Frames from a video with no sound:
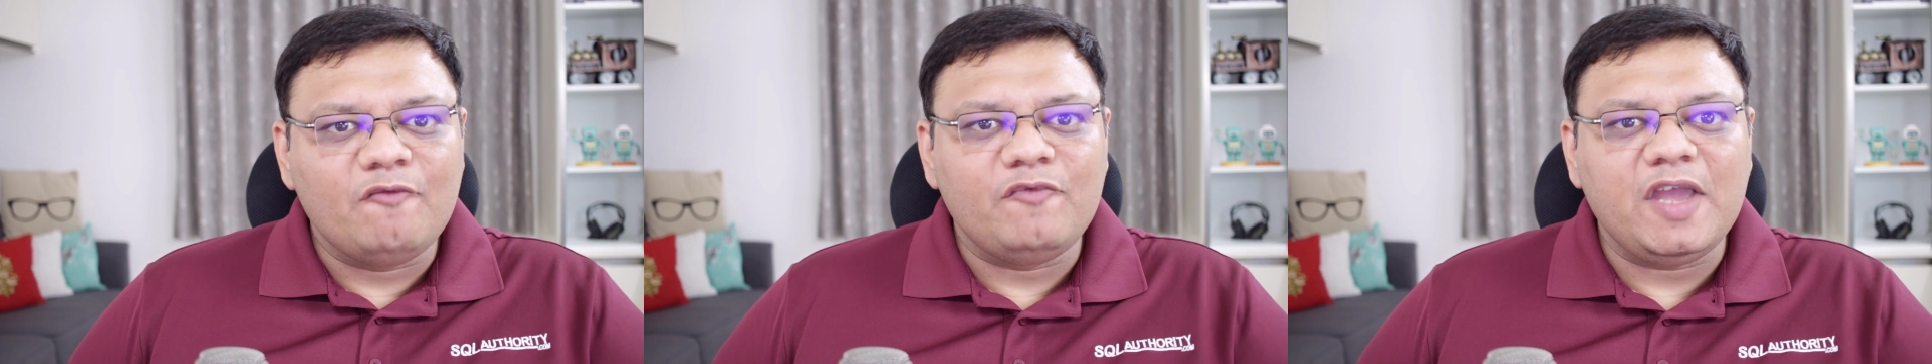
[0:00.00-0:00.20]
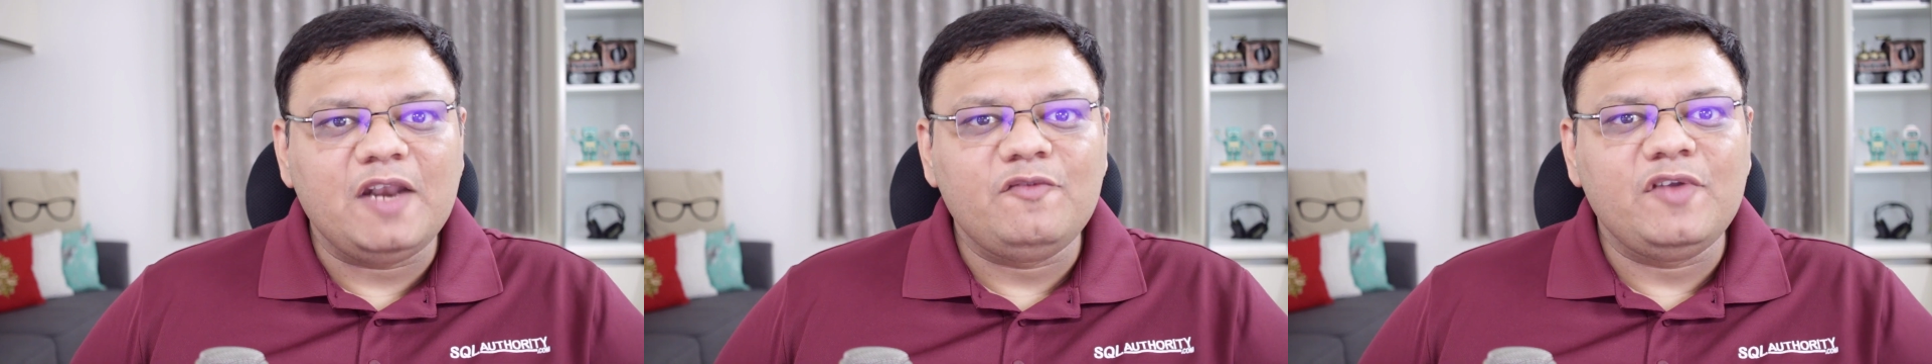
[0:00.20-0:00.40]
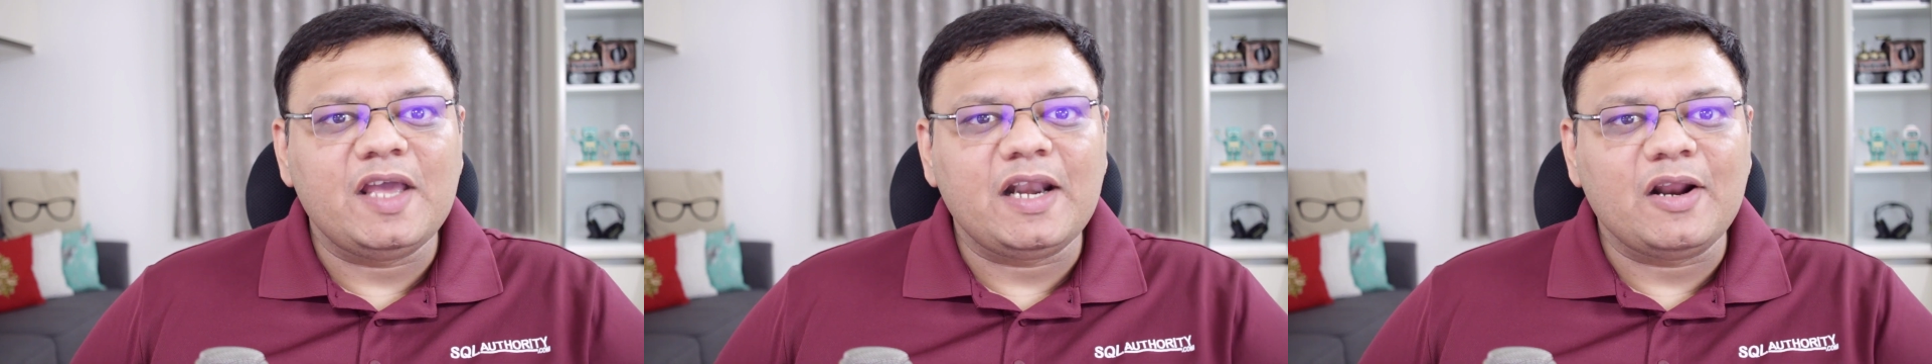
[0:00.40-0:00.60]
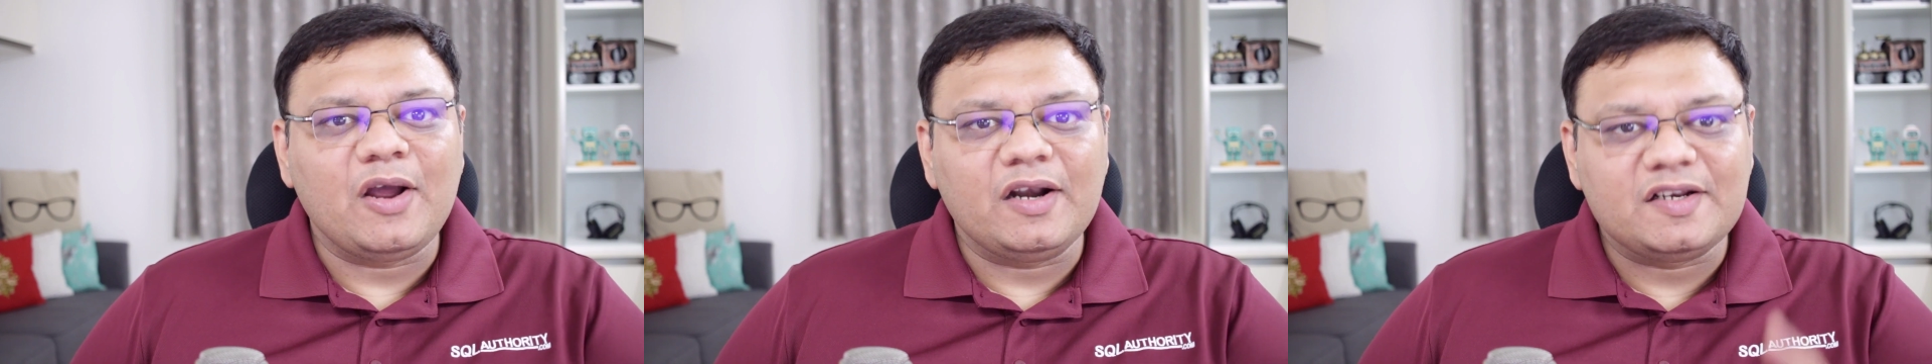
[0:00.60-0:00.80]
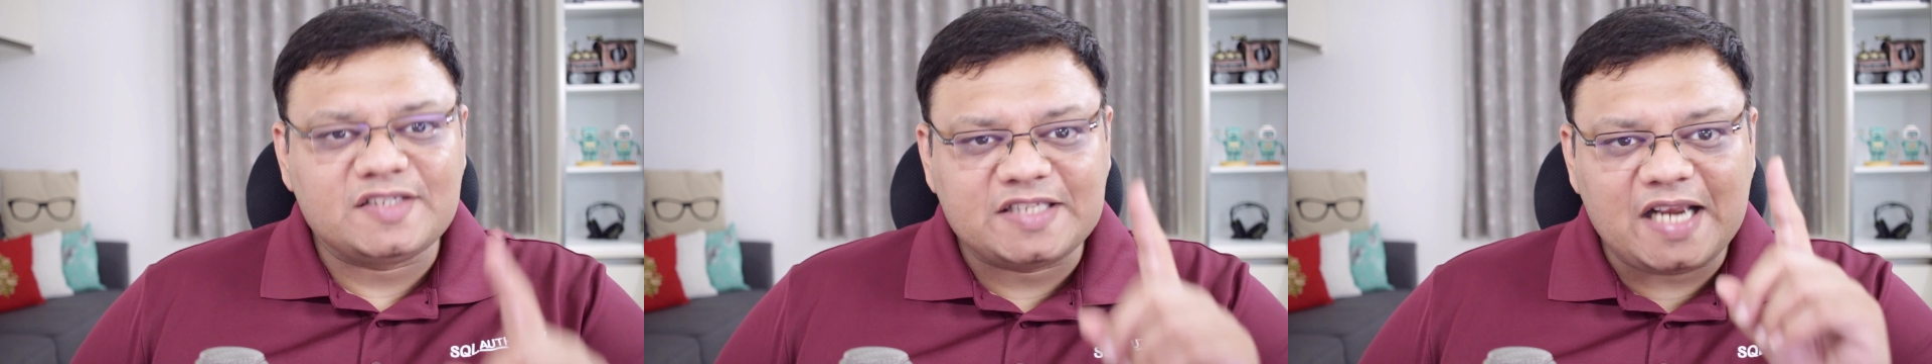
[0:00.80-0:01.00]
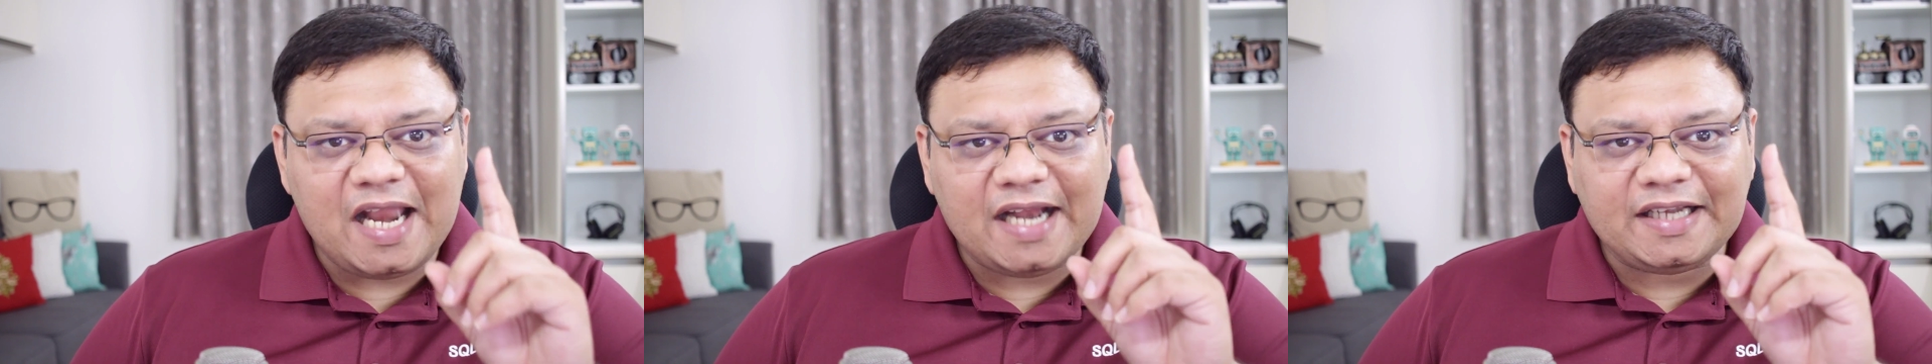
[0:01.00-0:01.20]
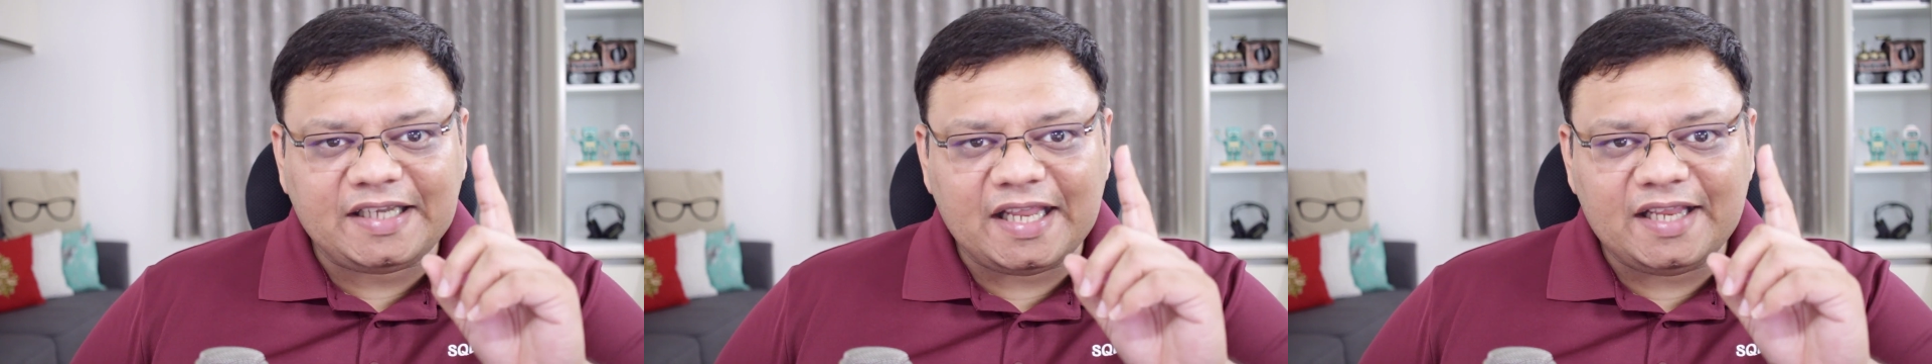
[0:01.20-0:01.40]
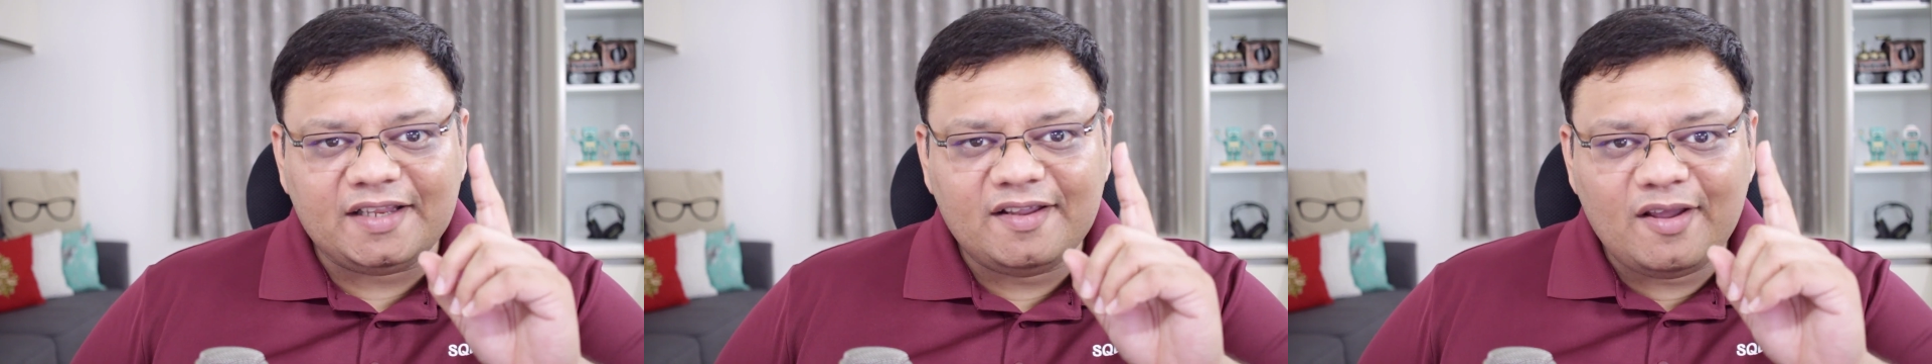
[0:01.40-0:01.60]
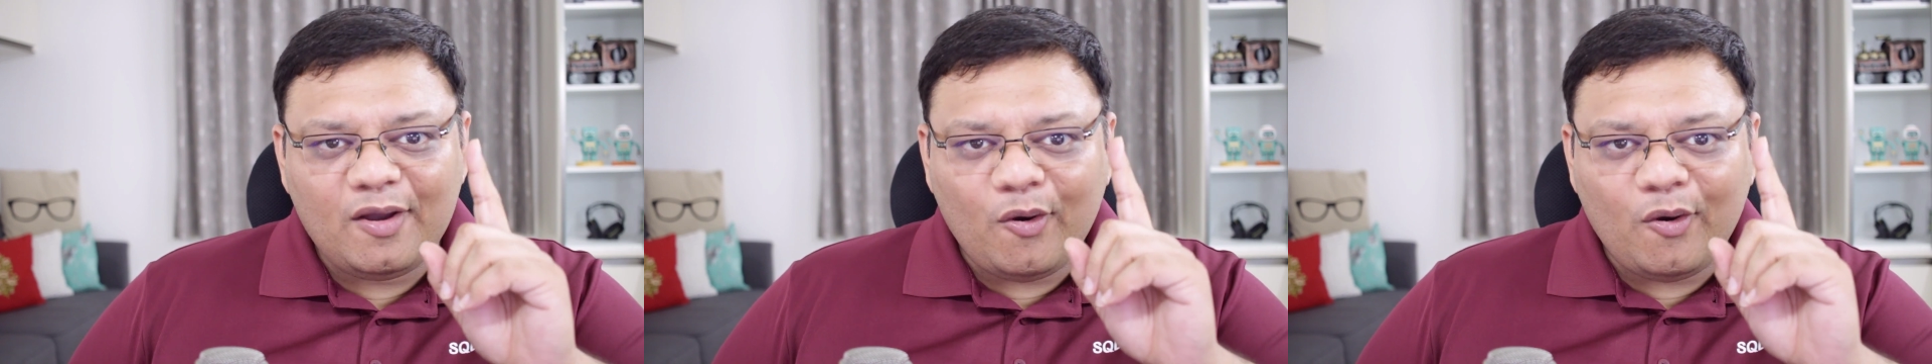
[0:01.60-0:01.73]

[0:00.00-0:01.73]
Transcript: when we are selecting